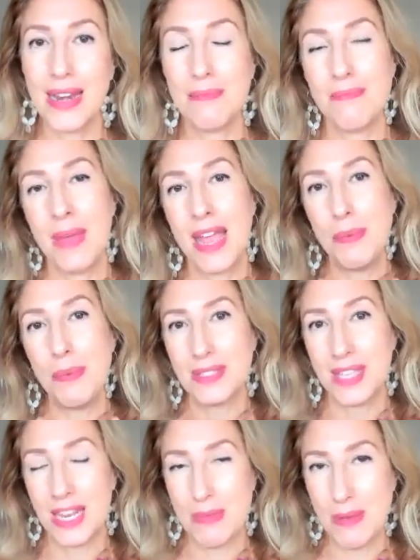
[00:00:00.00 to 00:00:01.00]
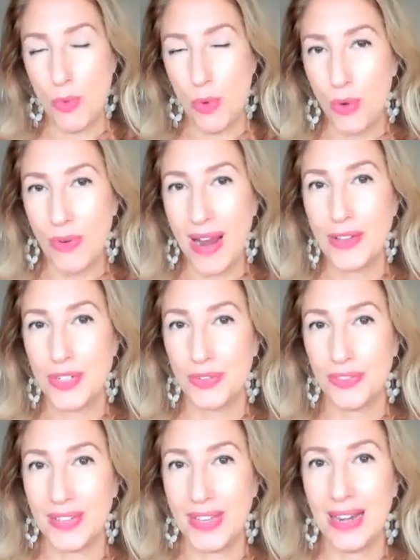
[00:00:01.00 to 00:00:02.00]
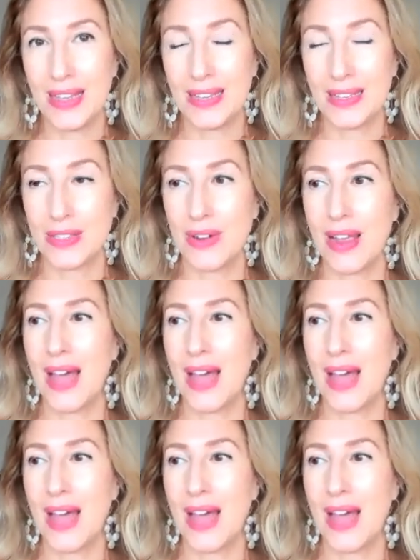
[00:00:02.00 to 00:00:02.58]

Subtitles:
And maybe it's going to be more around your feelings, right?